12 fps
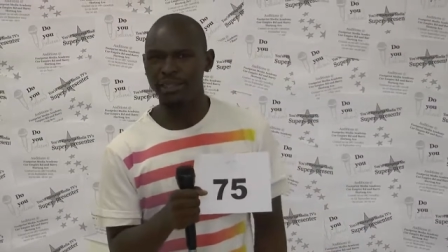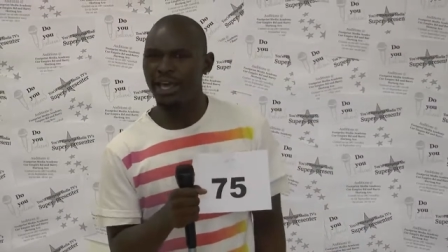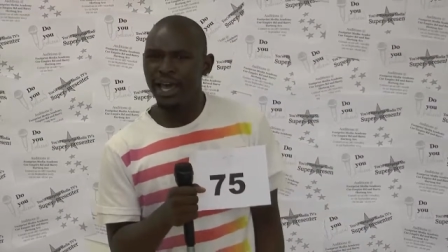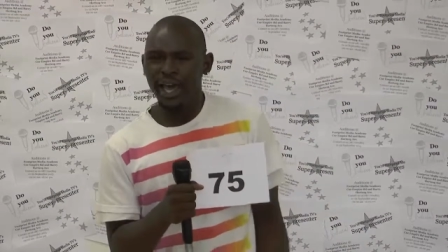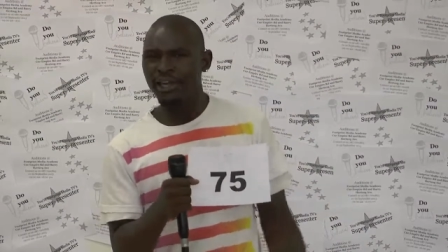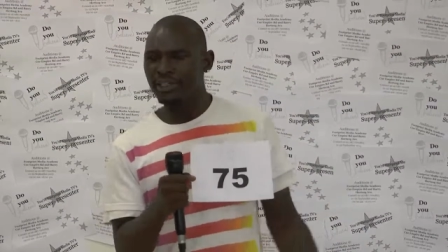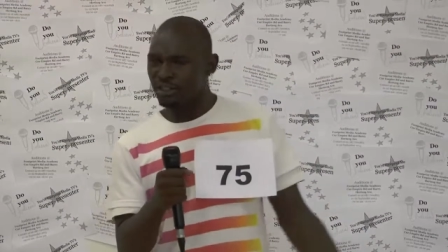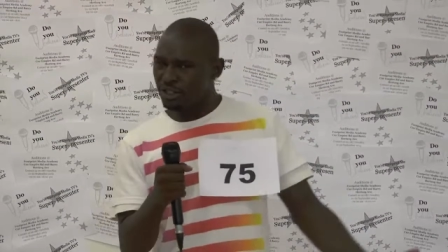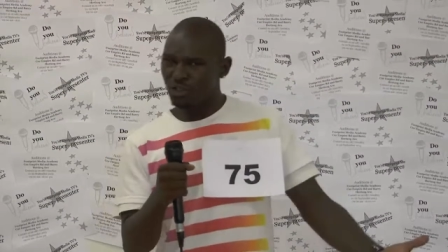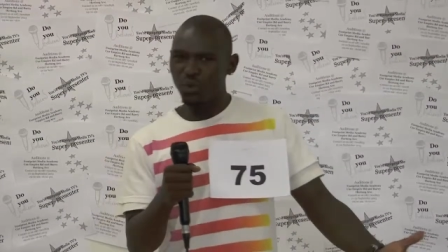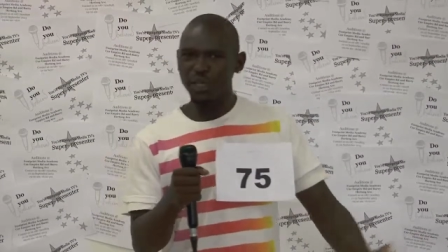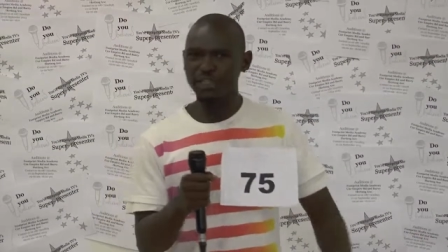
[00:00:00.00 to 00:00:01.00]
And then it's so
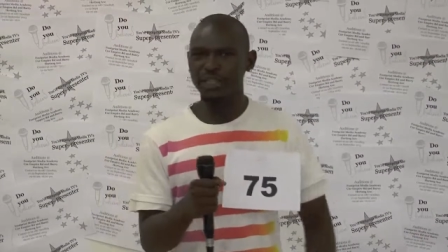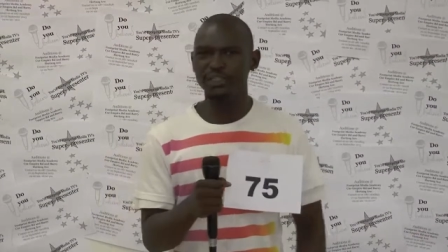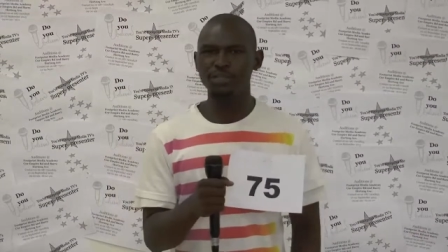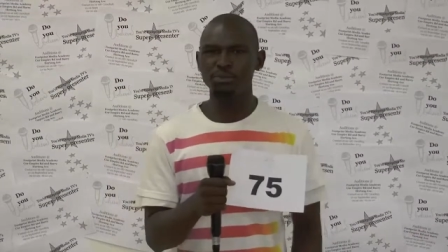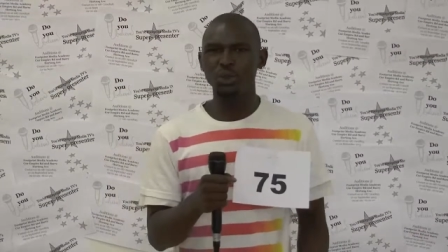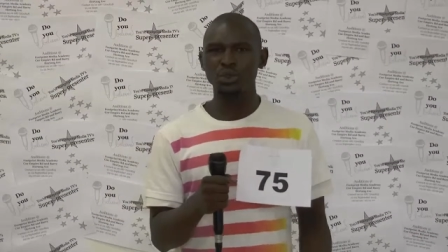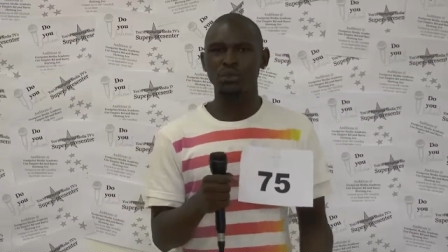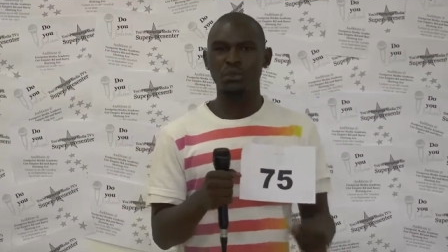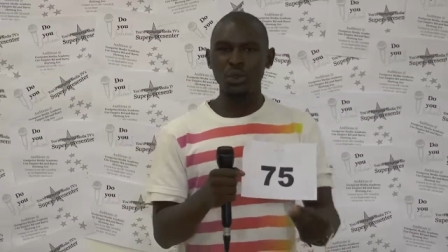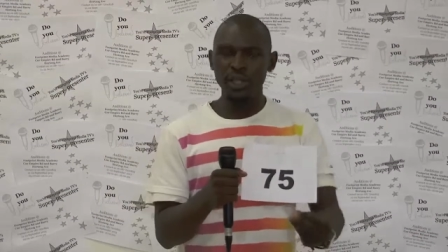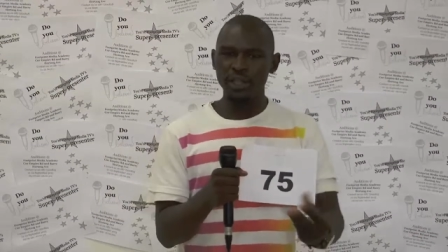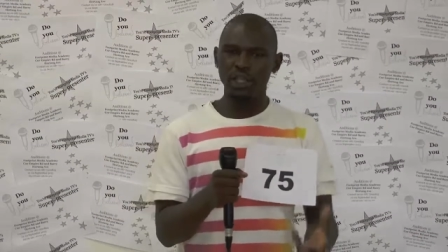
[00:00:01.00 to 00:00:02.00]
exciting because of
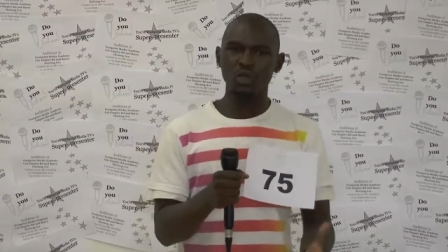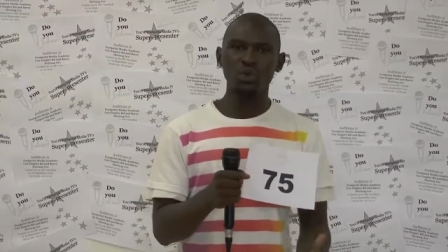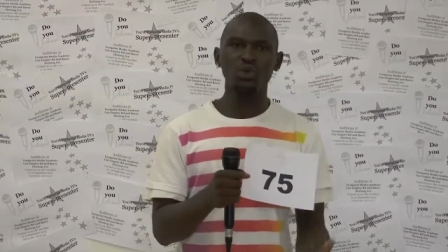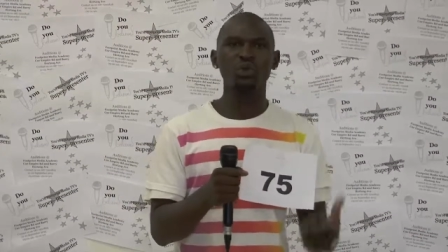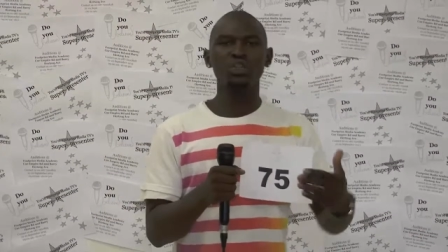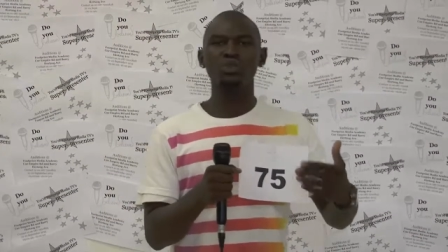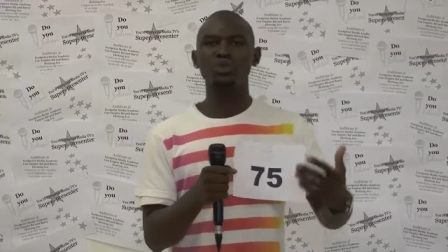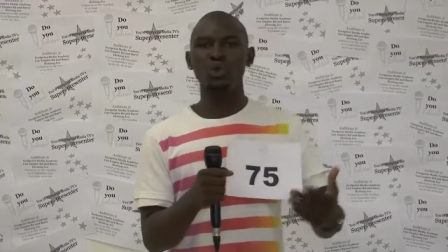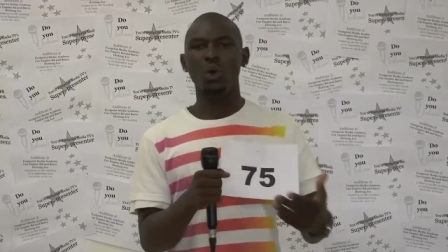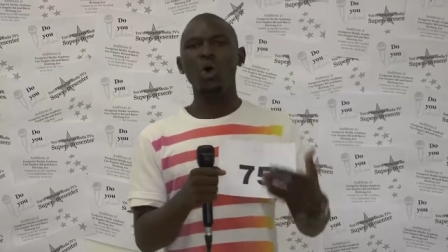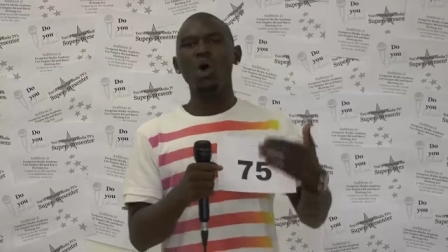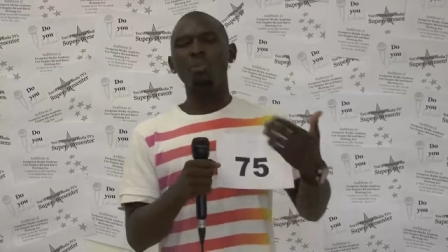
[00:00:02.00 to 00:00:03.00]
we the youth, we need to know
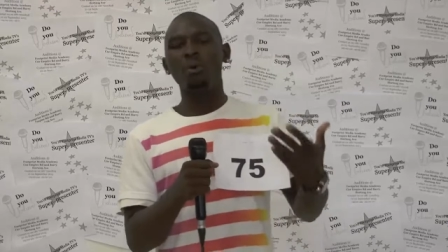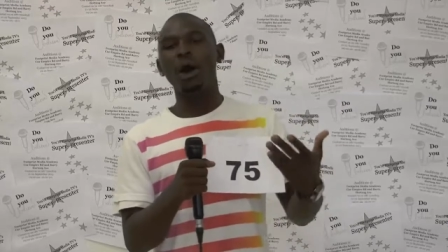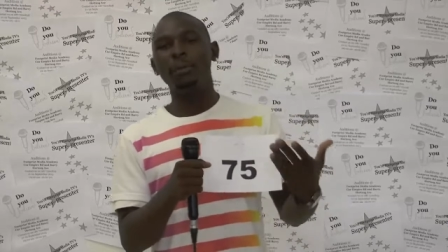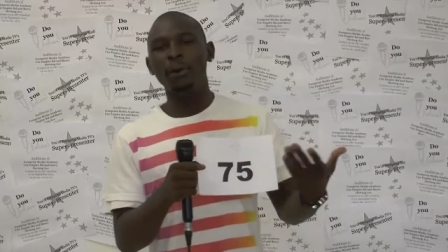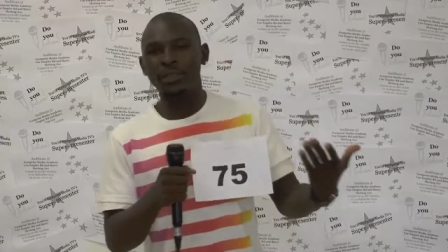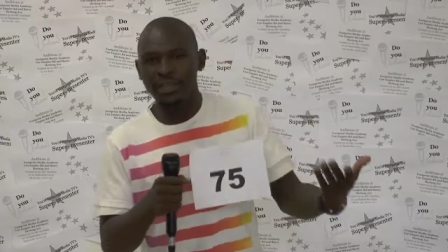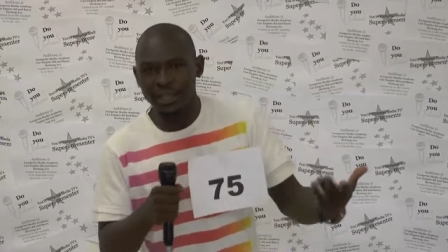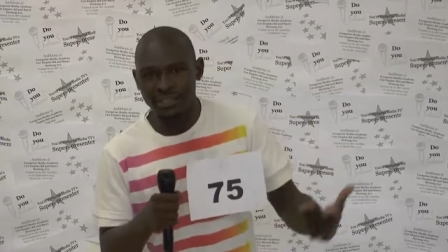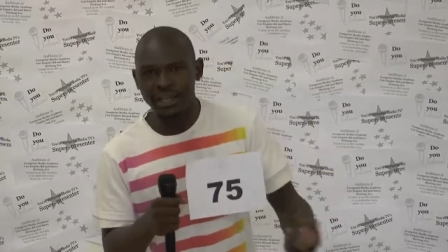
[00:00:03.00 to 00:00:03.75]
more about this.